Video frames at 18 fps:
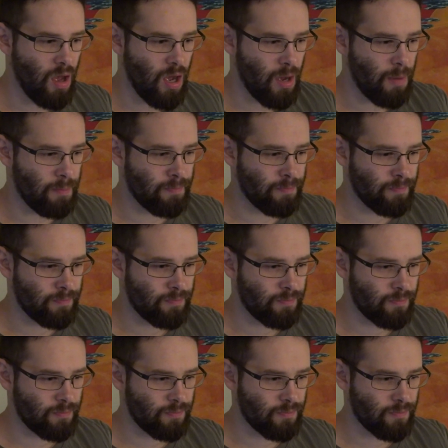Um,
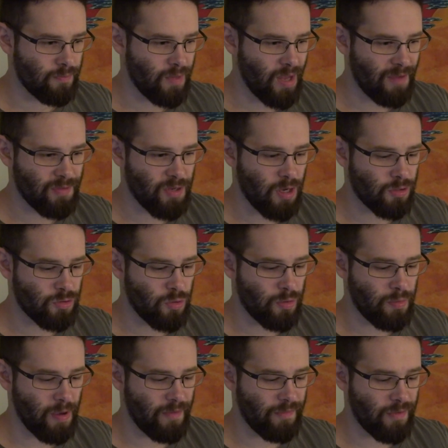I've talked
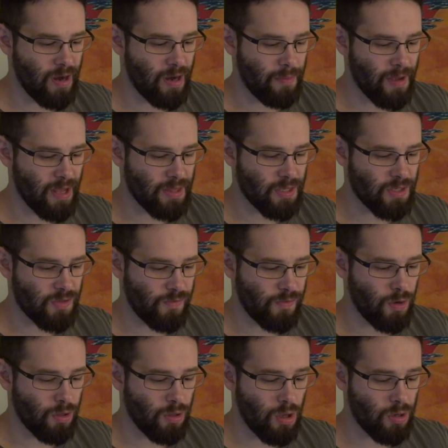with my friend about this
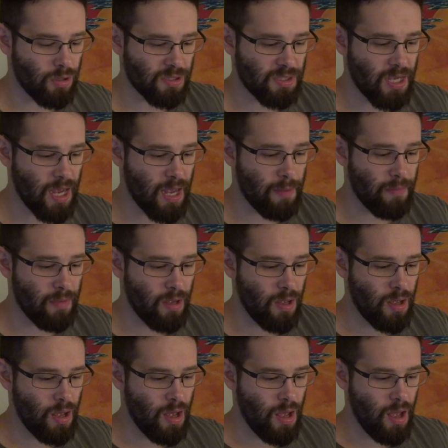for a long time,
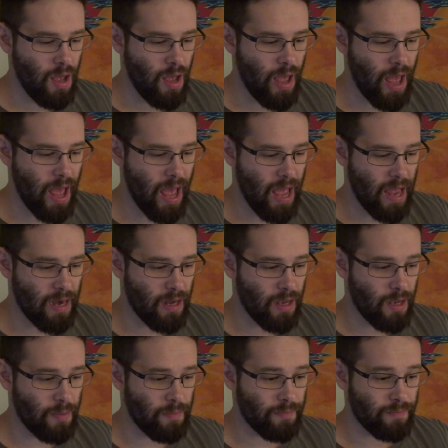and
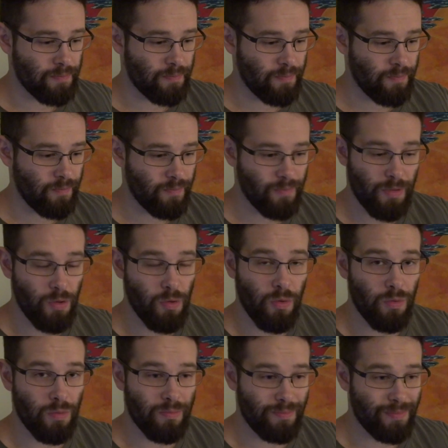um,
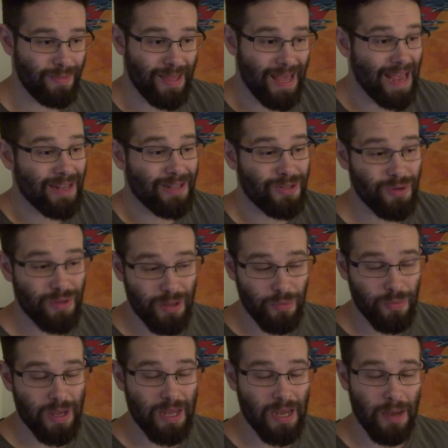the answer
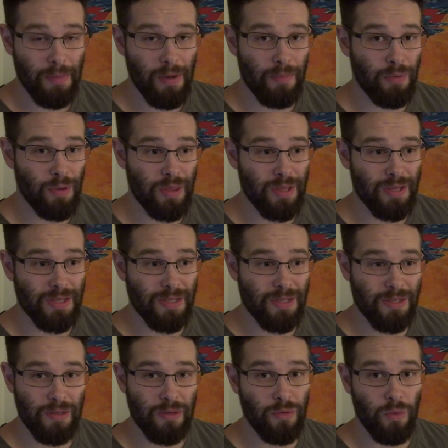that we come up with
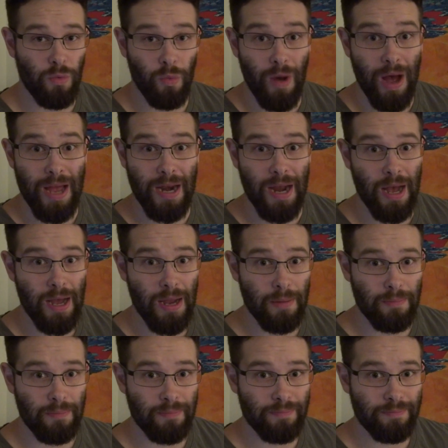is why not?